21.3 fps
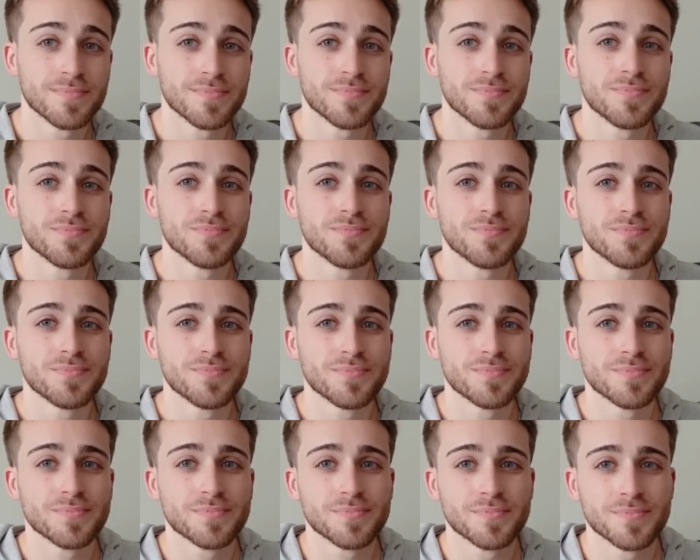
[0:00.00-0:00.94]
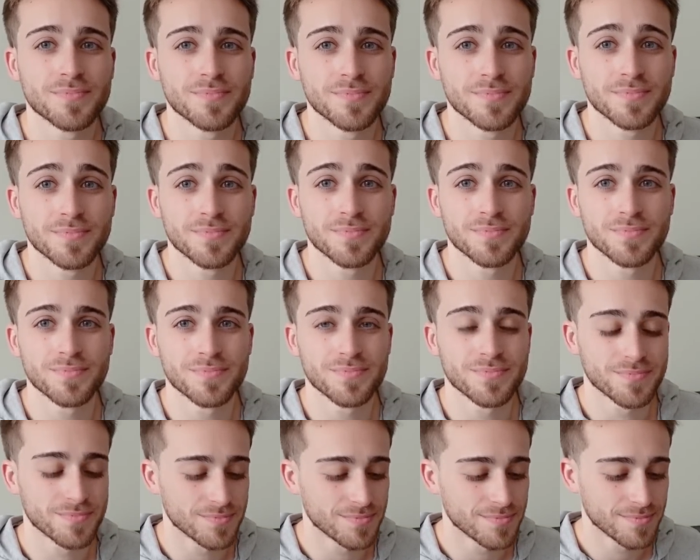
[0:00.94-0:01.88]

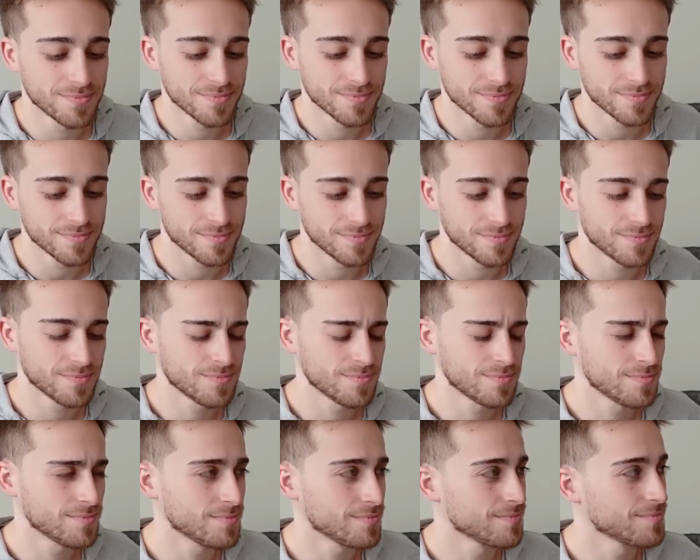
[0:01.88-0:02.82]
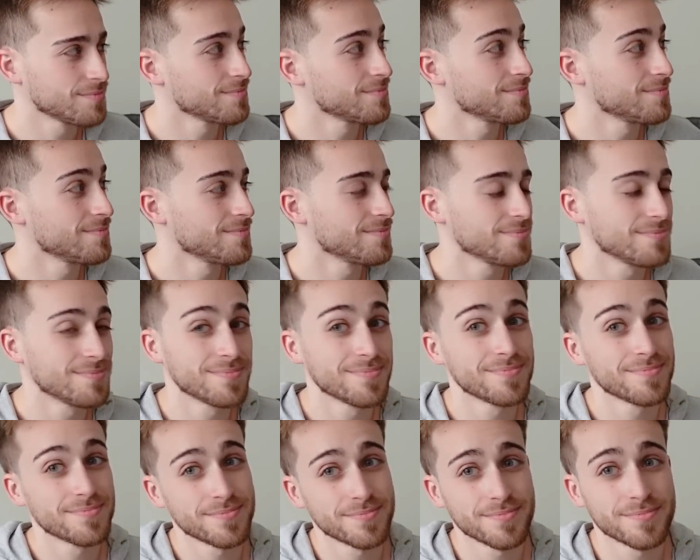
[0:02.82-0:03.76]

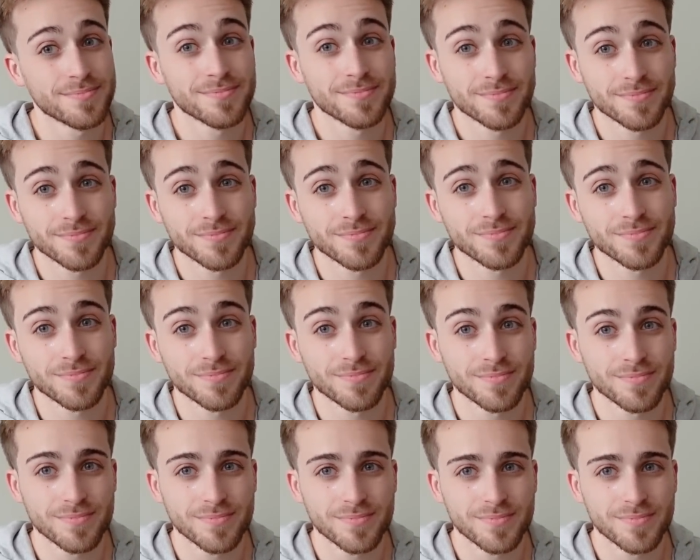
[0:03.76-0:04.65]
(silent)